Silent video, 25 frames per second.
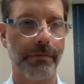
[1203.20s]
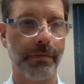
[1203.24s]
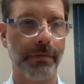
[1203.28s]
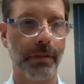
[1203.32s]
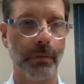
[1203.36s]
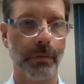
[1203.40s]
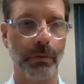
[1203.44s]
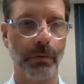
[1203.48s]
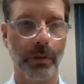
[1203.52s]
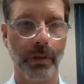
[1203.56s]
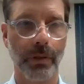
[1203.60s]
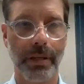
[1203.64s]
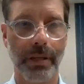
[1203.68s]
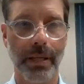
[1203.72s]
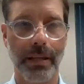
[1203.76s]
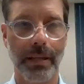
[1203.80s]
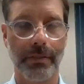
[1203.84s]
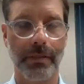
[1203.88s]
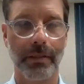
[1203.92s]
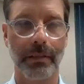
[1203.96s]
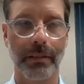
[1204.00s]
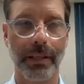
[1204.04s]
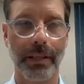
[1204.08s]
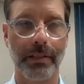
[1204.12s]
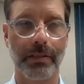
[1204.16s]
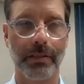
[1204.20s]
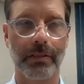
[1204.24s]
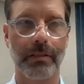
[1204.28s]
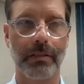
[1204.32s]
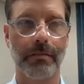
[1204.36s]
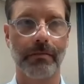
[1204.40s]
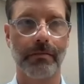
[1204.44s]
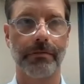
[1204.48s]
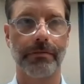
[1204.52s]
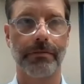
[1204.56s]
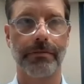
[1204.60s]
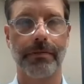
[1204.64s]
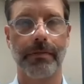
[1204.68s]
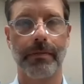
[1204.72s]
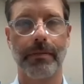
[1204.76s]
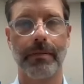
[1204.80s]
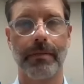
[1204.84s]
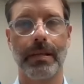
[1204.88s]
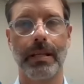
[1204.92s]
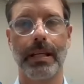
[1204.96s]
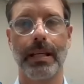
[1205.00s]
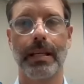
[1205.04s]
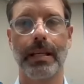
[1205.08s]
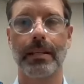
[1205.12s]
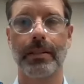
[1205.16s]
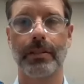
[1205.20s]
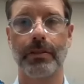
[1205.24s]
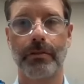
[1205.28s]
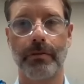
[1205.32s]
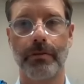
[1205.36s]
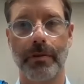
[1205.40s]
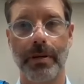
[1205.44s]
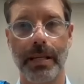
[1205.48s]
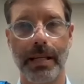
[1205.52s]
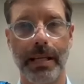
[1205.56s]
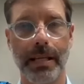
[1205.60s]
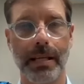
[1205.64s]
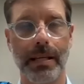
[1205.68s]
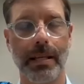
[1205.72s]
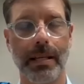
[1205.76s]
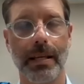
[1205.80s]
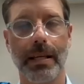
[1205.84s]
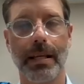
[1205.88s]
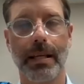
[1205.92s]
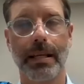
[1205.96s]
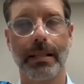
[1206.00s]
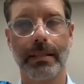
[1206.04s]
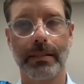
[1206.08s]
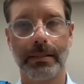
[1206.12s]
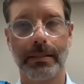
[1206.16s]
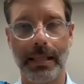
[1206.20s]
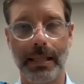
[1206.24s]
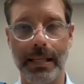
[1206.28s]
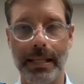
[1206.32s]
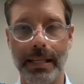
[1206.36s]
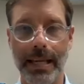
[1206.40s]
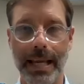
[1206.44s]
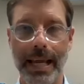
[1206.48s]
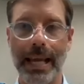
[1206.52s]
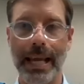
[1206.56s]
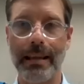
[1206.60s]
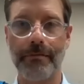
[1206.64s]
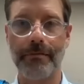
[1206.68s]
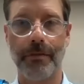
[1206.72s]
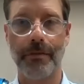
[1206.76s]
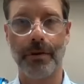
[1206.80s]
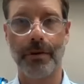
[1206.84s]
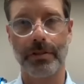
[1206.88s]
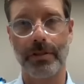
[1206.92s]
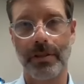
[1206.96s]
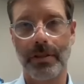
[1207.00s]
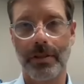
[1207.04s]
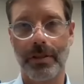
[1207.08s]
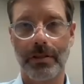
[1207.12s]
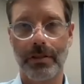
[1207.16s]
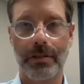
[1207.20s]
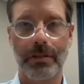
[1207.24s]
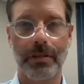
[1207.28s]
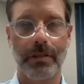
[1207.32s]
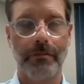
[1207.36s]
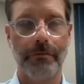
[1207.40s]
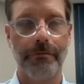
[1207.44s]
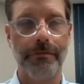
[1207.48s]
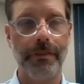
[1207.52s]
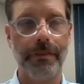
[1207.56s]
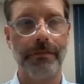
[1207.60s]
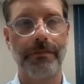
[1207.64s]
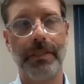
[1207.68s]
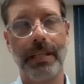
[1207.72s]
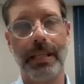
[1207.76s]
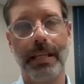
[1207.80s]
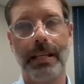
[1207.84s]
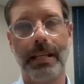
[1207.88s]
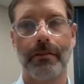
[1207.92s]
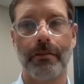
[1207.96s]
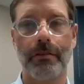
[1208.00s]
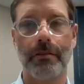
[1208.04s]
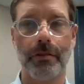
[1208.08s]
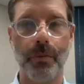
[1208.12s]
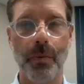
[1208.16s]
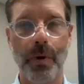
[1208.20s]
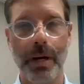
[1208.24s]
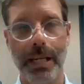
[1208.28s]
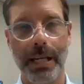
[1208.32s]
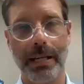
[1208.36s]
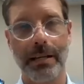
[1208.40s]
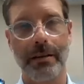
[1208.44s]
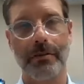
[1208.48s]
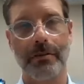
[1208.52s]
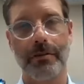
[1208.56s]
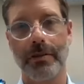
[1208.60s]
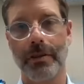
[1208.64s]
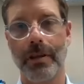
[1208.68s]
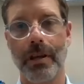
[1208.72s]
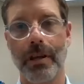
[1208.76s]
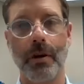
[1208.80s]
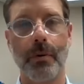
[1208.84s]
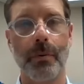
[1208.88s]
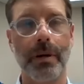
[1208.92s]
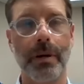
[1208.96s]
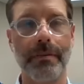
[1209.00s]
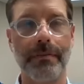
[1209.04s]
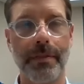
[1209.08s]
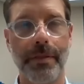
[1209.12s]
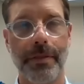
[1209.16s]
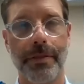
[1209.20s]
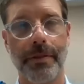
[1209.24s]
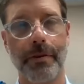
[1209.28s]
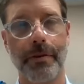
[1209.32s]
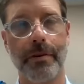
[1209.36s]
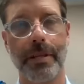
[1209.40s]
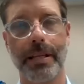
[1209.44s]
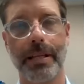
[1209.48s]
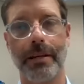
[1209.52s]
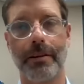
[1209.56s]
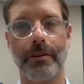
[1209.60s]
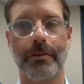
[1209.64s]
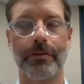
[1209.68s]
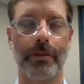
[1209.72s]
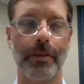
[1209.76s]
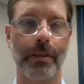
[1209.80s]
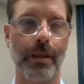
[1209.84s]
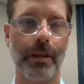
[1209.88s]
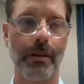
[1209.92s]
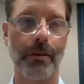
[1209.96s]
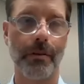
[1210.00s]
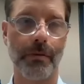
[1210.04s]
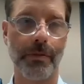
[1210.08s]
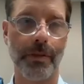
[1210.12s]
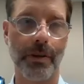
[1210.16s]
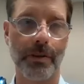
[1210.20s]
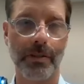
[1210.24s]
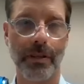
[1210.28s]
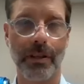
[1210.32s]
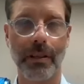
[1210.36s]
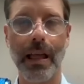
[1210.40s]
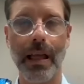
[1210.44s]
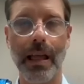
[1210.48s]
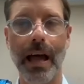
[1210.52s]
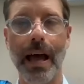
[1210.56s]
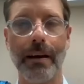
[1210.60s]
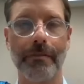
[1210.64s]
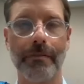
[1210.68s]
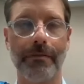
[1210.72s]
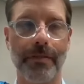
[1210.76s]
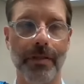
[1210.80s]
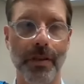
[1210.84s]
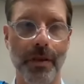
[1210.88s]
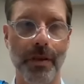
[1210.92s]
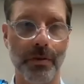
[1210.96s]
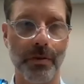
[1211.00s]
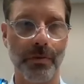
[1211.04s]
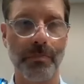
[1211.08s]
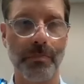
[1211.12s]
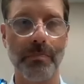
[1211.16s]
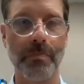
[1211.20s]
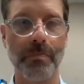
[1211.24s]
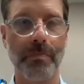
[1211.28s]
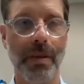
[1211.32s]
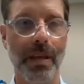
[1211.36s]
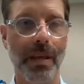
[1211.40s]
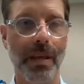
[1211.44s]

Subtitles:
if you look at the list of industry today versus 15 or 20 years ago, or even 30 years ago, there's a lot of those